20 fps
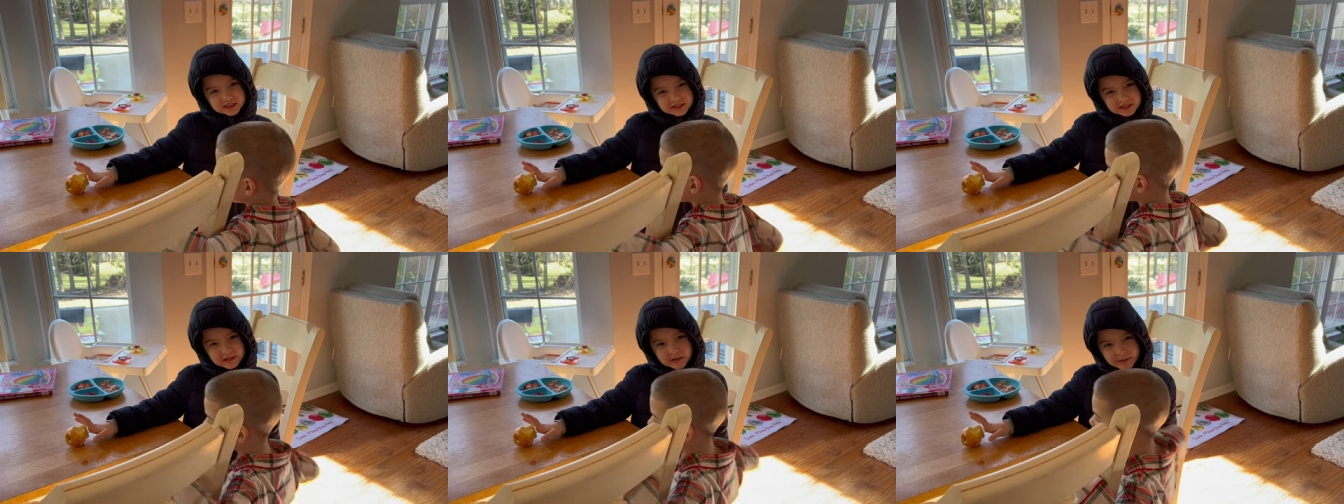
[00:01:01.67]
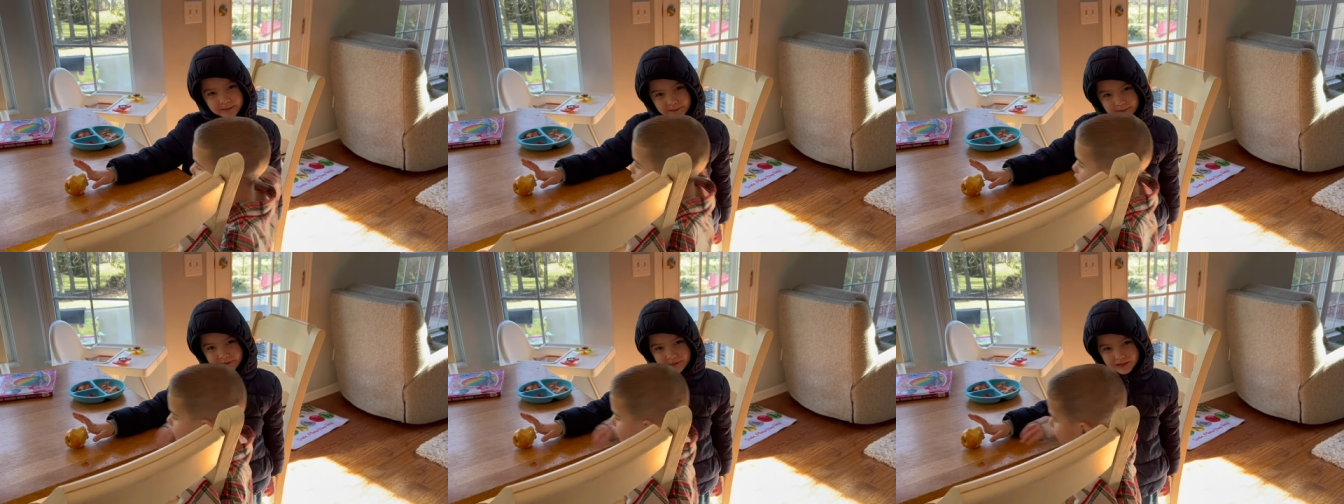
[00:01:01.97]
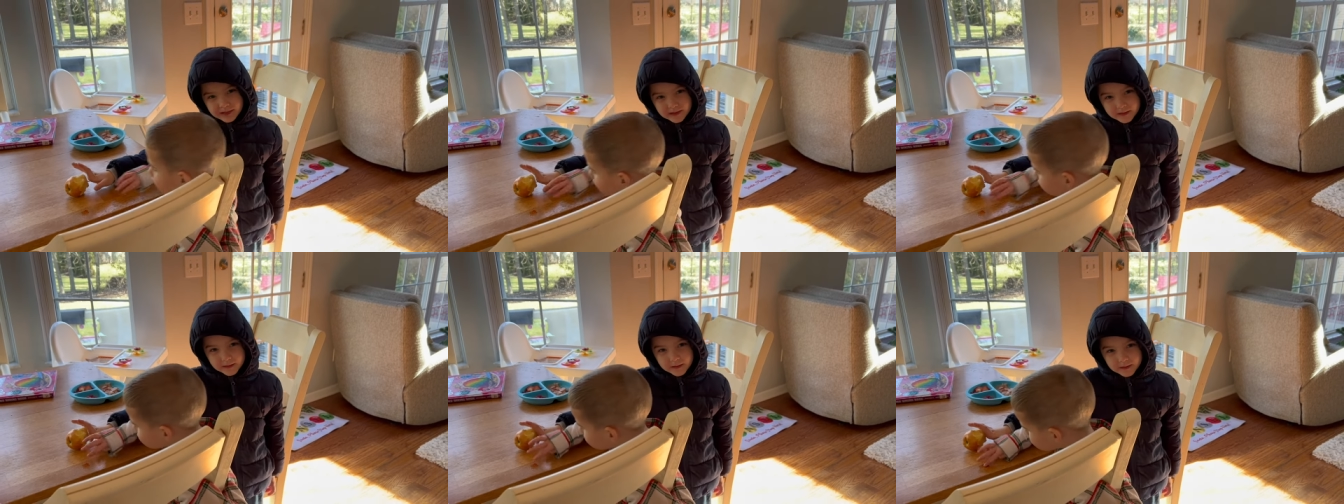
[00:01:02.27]
And then you
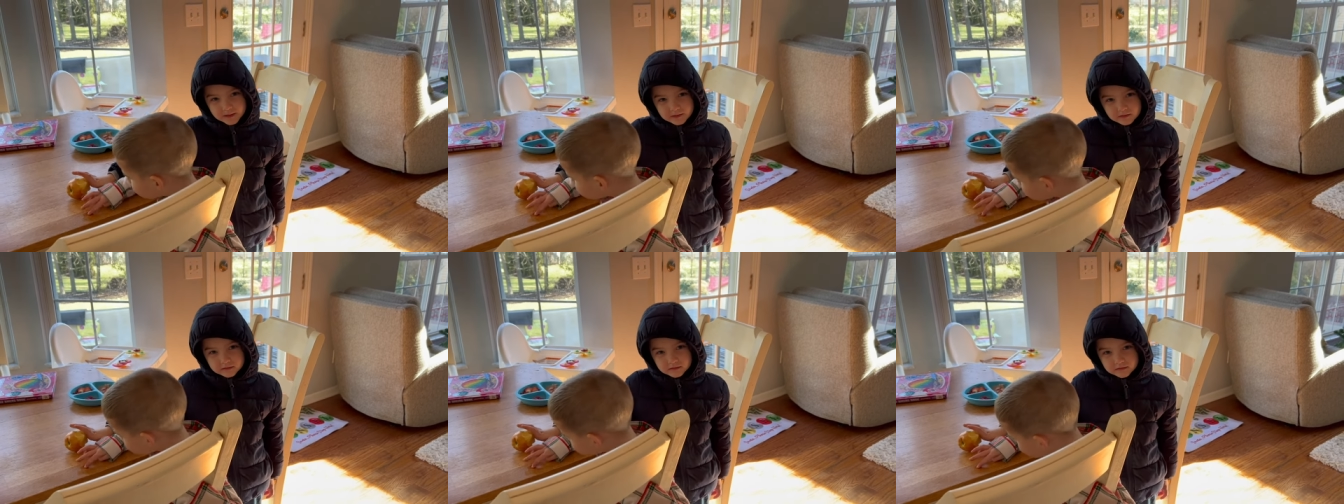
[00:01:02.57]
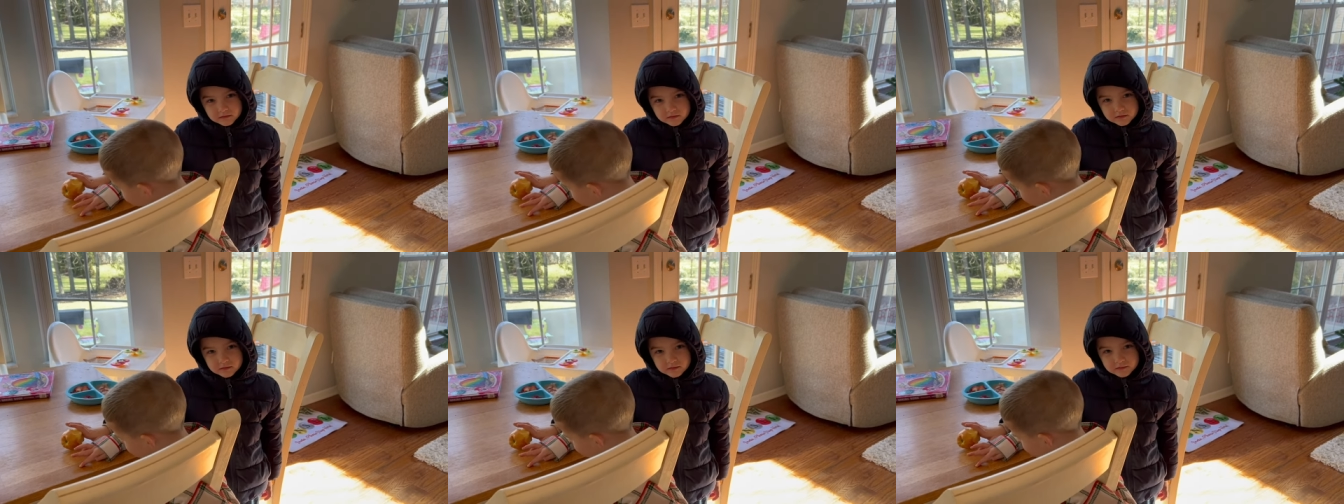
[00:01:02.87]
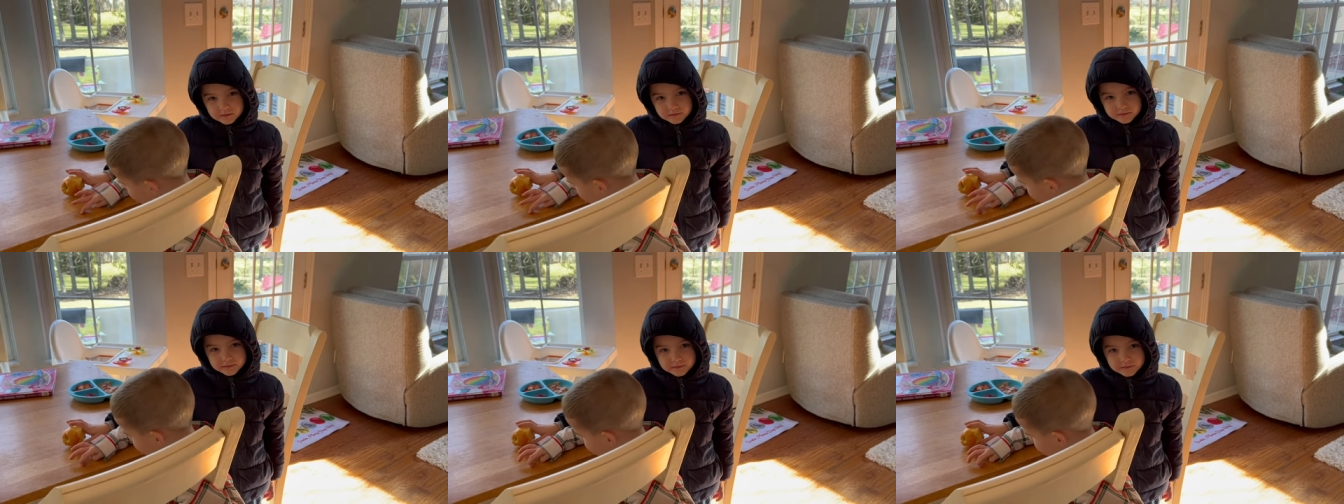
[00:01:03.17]
can use the money
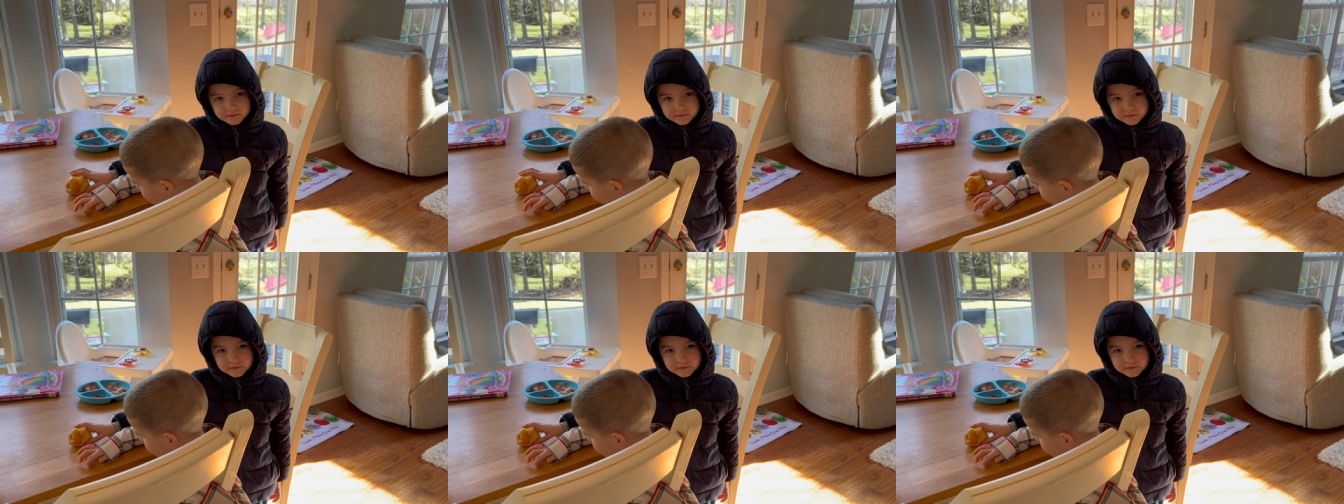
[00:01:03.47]
to buy